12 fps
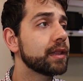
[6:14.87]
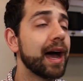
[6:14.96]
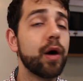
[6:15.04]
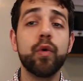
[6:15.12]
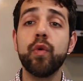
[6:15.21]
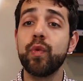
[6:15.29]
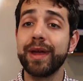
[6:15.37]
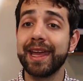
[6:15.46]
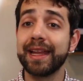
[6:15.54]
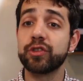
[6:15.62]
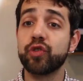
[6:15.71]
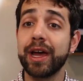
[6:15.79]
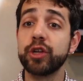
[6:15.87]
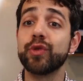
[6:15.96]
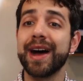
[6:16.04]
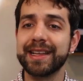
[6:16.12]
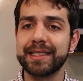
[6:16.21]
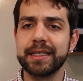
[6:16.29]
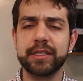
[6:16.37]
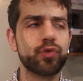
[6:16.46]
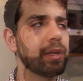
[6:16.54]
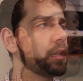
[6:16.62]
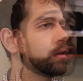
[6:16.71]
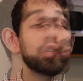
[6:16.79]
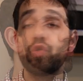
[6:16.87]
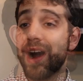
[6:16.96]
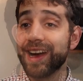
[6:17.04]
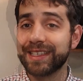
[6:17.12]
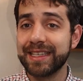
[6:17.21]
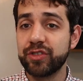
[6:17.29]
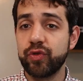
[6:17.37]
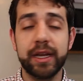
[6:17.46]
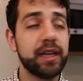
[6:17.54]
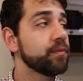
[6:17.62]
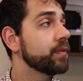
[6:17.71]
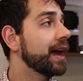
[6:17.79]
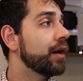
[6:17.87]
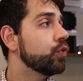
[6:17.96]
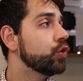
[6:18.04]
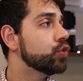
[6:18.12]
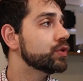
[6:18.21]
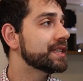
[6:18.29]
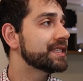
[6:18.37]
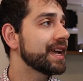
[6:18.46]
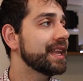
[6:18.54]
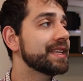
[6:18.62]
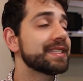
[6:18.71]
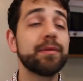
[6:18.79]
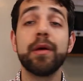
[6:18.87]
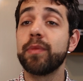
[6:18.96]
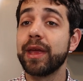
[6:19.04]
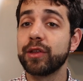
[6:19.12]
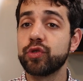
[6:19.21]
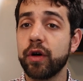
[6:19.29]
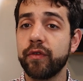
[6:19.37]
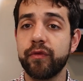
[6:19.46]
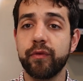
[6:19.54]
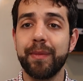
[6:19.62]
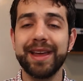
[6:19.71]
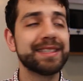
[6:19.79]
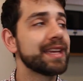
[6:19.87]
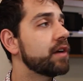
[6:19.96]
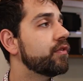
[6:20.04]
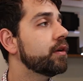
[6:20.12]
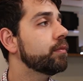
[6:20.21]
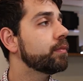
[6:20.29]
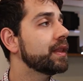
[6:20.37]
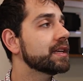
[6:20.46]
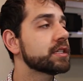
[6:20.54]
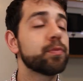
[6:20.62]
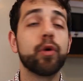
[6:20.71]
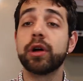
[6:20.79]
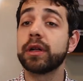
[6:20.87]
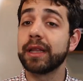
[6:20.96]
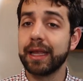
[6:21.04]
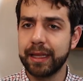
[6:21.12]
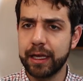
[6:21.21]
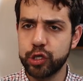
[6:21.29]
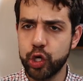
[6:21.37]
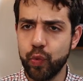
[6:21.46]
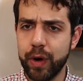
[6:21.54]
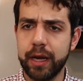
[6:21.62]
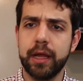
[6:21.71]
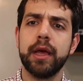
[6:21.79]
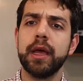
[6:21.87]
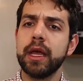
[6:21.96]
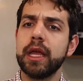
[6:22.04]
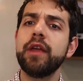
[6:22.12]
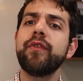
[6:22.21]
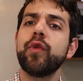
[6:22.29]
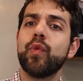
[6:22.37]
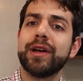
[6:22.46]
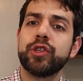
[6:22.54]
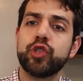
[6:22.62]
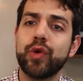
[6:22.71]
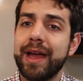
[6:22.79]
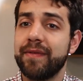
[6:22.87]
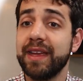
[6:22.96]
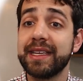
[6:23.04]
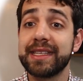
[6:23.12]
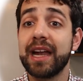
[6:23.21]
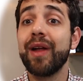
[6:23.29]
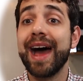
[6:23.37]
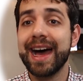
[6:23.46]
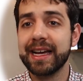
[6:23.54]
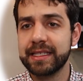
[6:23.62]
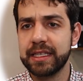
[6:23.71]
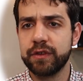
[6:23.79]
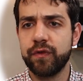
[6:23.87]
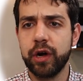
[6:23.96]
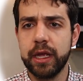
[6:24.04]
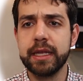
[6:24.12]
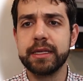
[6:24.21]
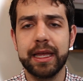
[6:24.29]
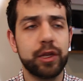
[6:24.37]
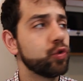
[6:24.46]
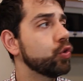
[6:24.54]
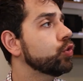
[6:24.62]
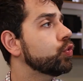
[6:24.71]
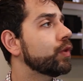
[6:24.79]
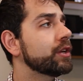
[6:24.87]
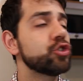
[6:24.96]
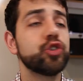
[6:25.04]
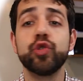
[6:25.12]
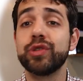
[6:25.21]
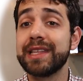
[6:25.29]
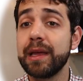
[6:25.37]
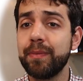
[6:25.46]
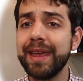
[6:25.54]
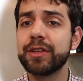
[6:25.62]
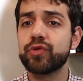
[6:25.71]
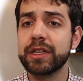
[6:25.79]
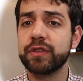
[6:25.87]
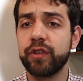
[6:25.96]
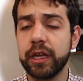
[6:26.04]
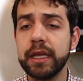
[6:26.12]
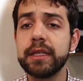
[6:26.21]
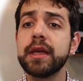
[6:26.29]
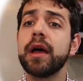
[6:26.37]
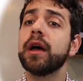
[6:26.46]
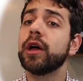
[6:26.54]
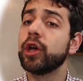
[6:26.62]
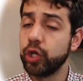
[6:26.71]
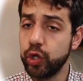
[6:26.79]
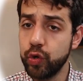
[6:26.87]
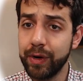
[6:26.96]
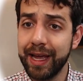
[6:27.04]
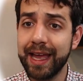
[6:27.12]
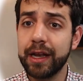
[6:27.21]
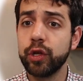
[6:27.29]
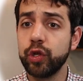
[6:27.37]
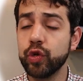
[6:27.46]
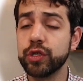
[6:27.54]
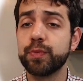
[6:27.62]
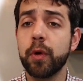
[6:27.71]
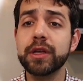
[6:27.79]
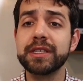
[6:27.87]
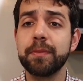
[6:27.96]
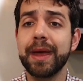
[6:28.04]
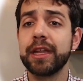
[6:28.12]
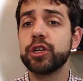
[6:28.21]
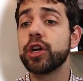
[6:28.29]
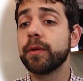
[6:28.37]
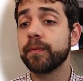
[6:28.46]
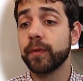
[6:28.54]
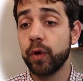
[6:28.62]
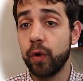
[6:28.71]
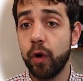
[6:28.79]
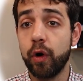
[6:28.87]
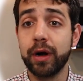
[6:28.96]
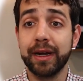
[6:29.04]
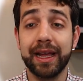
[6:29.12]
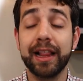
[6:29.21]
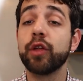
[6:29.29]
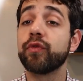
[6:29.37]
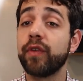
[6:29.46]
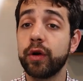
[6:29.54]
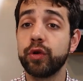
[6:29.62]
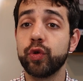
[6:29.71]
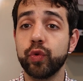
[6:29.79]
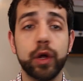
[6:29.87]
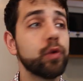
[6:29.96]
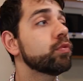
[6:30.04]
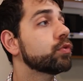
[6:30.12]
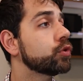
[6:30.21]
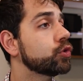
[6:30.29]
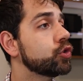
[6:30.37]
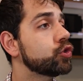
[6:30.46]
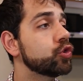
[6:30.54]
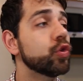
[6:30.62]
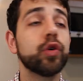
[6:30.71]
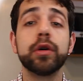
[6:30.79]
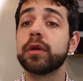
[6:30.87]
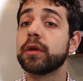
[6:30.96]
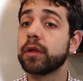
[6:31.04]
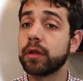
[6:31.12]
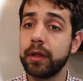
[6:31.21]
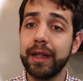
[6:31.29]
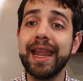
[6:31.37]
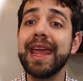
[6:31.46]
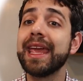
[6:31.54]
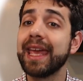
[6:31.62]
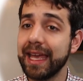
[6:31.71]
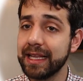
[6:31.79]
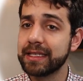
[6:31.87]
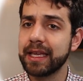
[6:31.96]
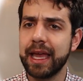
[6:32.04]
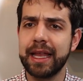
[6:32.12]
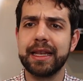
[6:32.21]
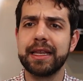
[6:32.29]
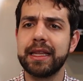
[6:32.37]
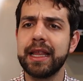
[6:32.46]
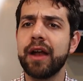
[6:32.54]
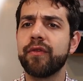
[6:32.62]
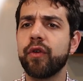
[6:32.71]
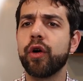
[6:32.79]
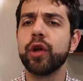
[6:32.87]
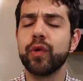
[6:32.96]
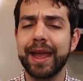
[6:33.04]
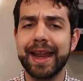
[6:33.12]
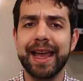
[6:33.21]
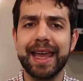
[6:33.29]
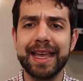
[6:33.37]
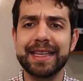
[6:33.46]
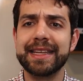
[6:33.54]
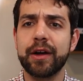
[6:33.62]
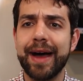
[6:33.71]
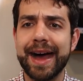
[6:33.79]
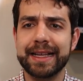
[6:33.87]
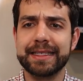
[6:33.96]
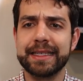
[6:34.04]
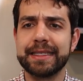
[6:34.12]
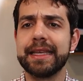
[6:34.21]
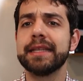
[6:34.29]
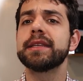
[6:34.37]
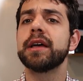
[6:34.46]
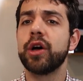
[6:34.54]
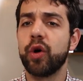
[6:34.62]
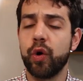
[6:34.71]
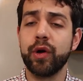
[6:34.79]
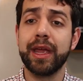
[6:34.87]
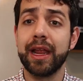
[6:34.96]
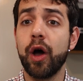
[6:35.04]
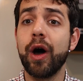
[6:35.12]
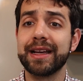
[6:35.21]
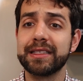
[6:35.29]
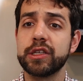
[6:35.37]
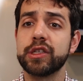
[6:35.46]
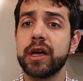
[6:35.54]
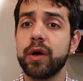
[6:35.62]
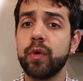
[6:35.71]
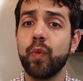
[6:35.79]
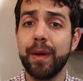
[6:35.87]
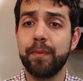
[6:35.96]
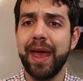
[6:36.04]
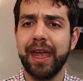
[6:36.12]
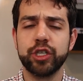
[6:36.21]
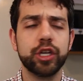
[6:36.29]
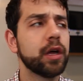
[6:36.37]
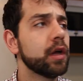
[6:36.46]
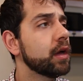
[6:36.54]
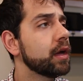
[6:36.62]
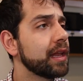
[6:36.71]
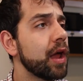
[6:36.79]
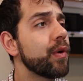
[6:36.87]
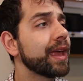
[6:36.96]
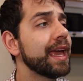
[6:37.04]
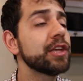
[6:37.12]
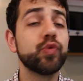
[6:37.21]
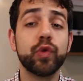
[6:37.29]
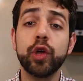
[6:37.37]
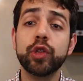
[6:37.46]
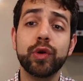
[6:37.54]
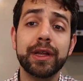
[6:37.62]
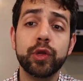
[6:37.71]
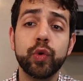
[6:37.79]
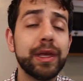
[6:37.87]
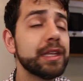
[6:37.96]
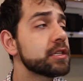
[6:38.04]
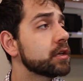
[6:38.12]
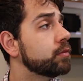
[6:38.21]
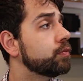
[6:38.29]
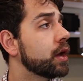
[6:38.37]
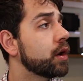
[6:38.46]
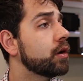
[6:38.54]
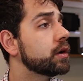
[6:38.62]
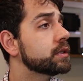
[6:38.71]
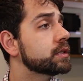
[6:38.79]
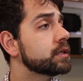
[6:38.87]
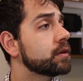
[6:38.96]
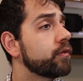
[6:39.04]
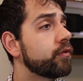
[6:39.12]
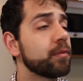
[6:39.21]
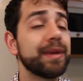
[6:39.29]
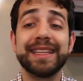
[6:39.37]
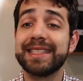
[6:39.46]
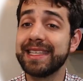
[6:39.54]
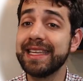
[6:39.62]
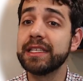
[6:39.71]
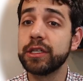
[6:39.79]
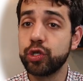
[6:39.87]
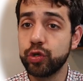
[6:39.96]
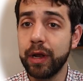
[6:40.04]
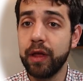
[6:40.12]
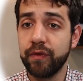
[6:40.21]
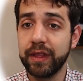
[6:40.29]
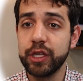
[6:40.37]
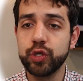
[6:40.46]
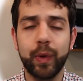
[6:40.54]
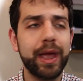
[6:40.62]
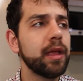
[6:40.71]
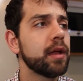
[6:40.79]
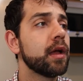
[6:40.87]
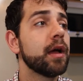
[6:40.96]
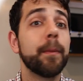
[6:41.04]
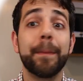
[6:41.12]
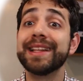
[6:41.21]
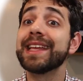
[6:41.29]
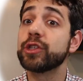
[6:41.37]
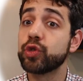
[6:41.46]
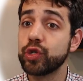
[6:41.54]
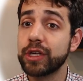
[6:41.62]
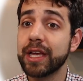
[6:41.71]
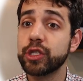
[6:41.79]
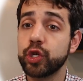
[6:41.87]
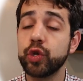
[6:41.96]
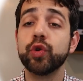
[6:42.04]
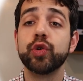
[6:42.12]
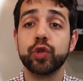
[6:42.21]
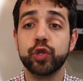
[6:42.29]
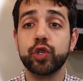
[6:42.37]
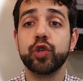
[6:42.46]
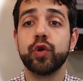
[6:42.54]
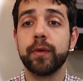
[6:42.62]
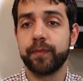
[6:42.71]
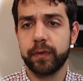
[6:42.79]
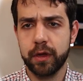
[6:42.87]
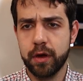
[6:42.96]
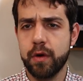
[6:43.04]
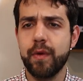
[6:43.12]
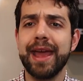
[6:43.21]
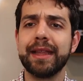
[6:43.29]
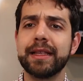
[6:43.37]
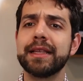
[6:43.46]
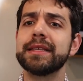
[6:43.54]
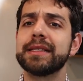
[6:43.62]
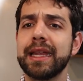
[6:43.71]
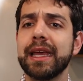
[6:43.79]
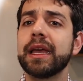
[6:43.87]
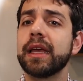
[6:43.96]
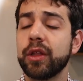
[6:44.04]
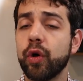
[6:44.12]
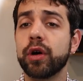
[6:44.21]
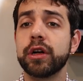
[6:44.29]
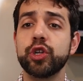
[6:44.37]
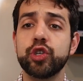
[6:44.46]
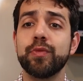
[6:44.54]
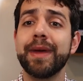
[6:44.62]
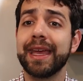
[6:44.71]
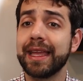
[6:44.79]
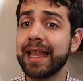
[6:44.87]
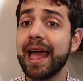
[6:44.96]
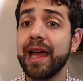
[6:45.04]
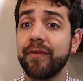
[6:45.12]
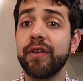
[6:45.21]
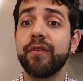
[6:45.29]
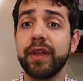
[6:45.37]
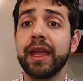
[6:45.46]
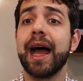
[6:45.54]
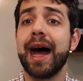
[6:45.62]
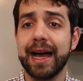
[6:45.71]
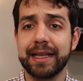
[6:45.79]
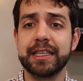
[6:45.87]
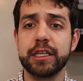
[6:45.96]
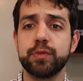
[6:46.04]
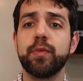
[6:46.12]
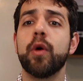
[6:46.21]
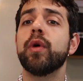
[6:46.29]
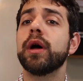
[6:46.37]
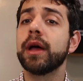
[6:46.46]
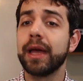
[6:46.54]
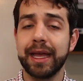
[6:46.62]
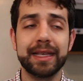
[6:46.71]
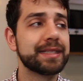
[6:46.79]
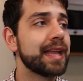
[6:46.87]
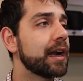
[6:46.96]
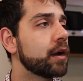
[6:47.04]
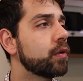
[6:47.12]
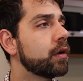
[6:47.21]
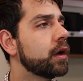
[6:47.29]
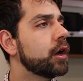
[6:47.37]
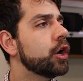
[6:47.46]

Now we can try to access Trilium. To access Trilium, I will use exactly the same IP address of my server plus port 9001. If you want to have external access for it and you don't want to use the IP address for it, you can use Proxy Manager or the Cloudflare Tunnel to link it, and therefore you can external access it or you can access a web page. In our case, we're not going to do it because for me it's easy to leave it this way, but I suggest you to create this link in order to make it everything accessible external.